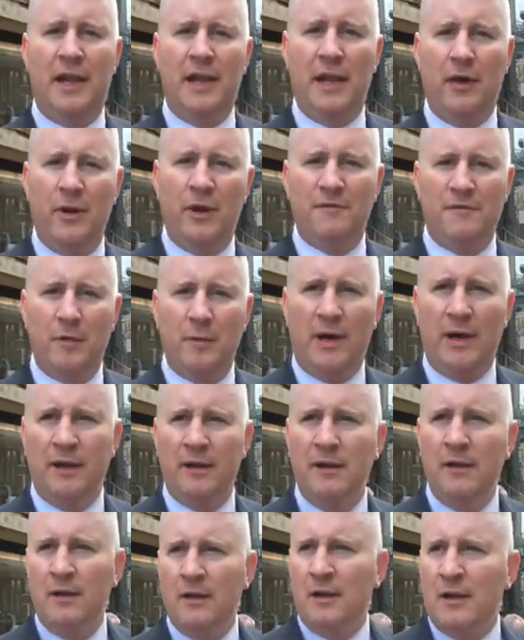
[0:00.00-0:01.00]
Hello everyone.
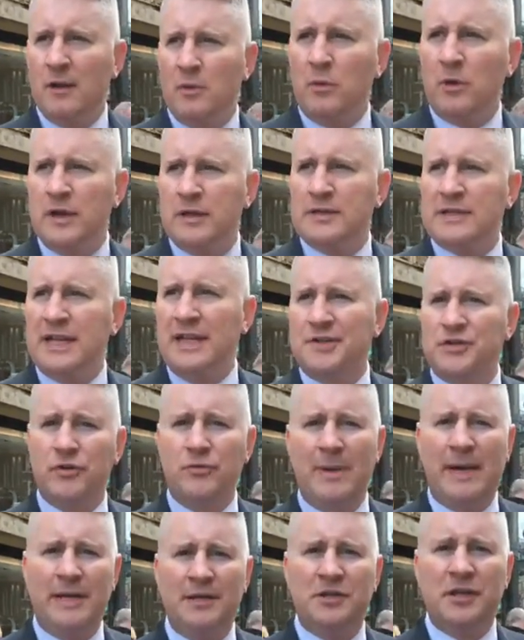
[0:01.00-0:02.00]
We're in
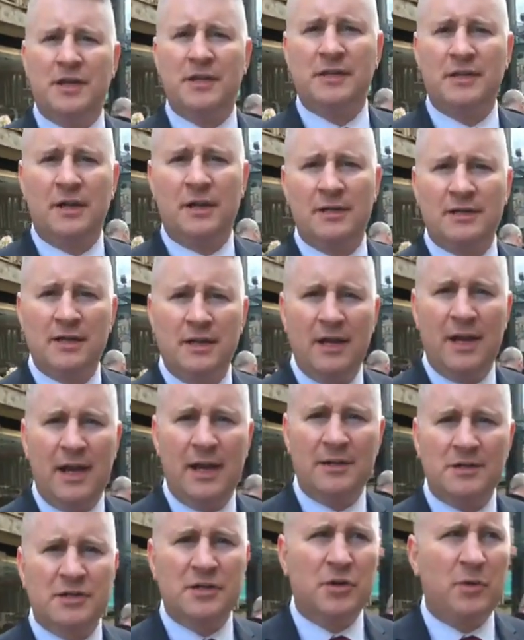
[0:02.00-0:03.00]
central Manchester, St
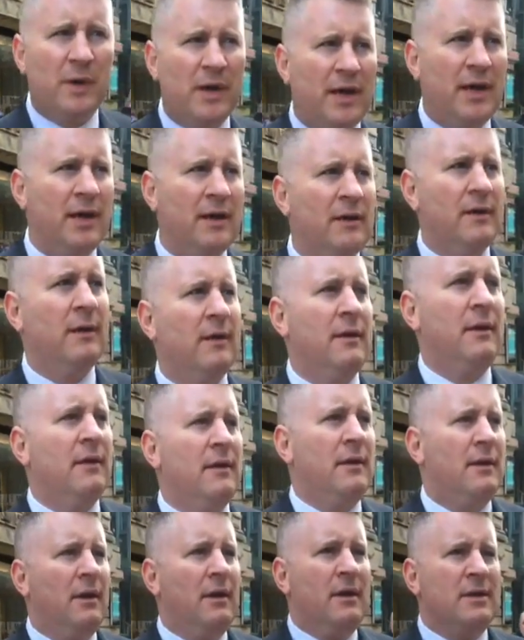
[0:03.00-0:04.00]
Anne's Square.
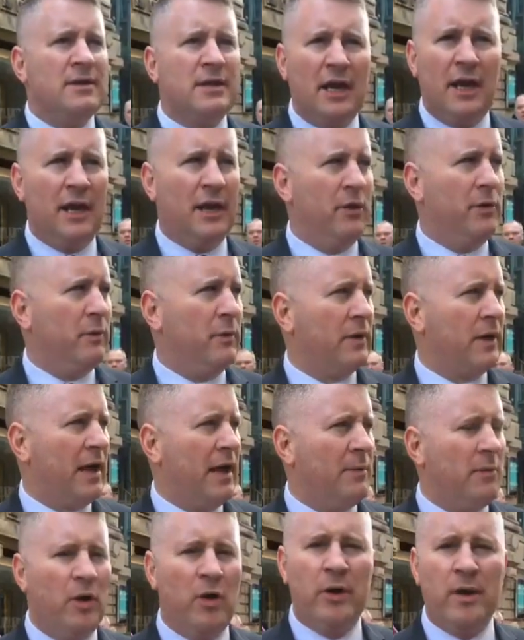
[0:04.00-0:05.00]
It's
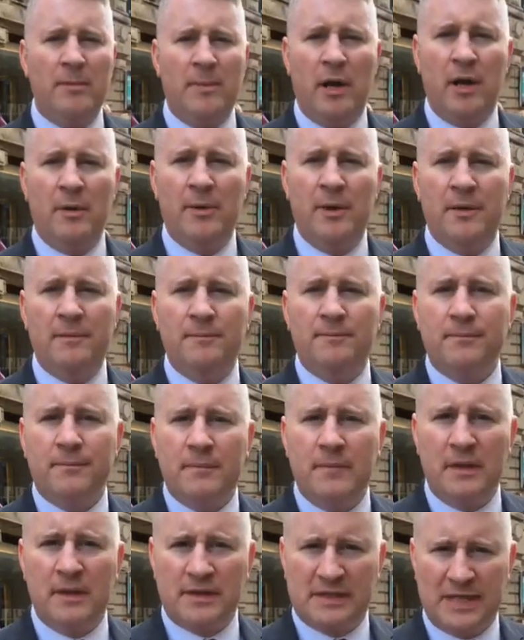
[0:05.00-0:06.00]
going well at the moment.
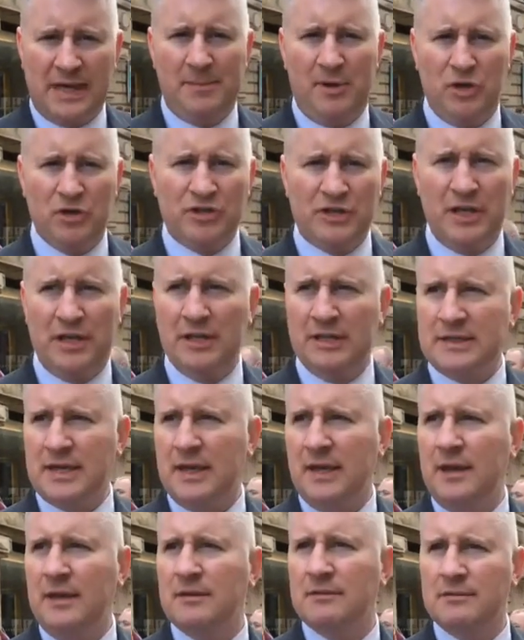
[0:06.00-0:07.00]
Some
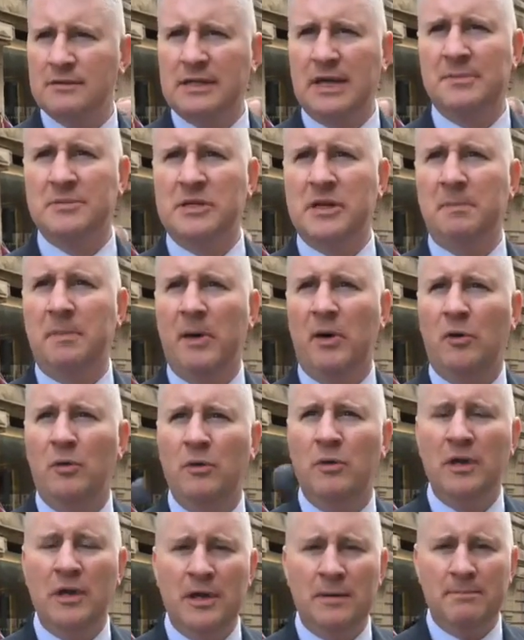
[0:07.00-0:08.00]
hostility, some support,
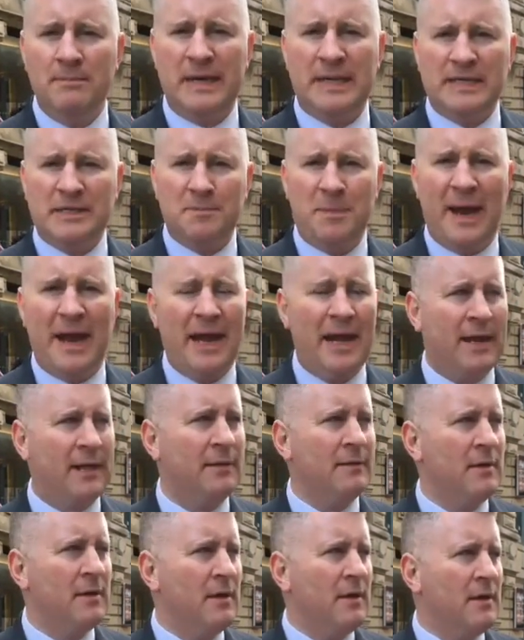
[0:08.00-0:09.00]
mixed bag.
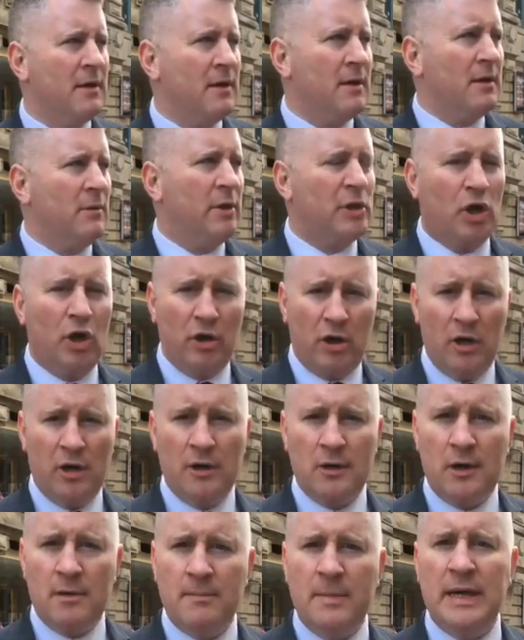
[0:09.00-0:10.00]
We've
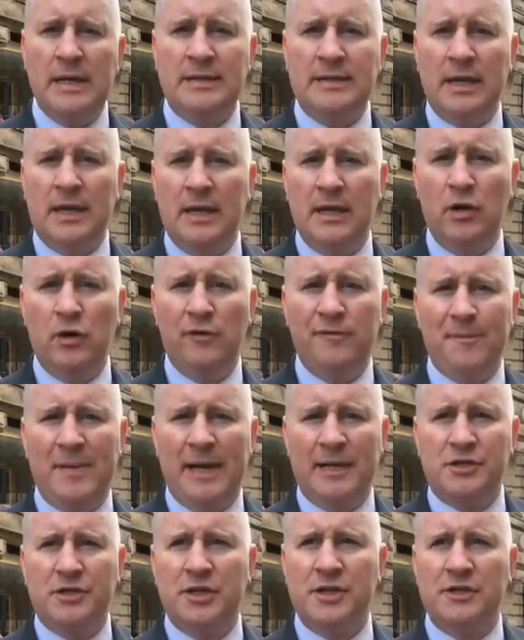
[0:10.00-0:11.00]
got a meeting in North
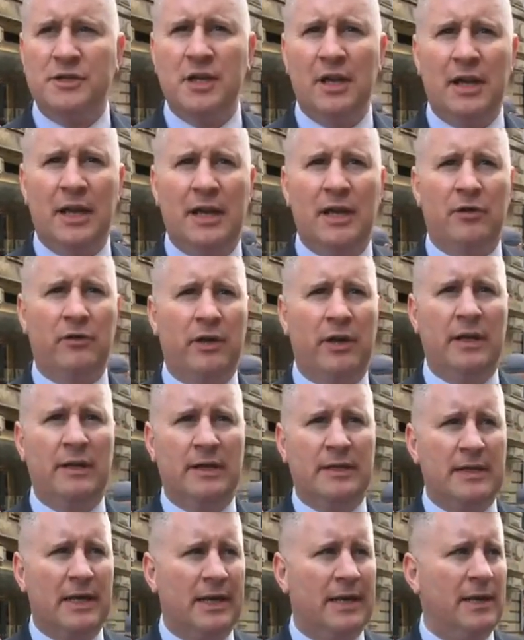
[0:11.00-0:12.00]
Manchester later on in
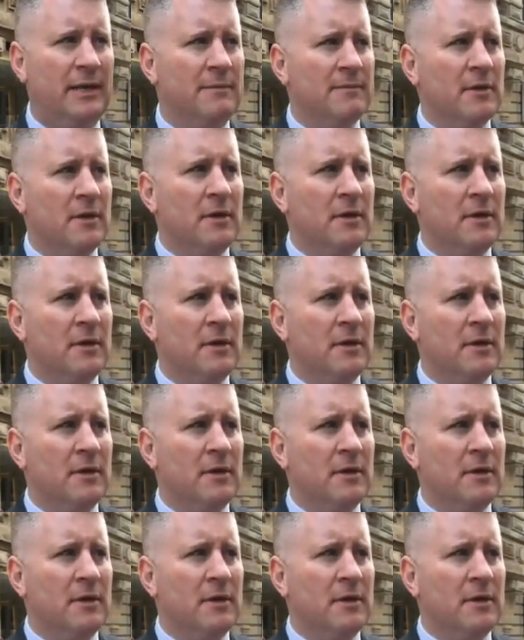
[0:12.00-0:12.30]
the day.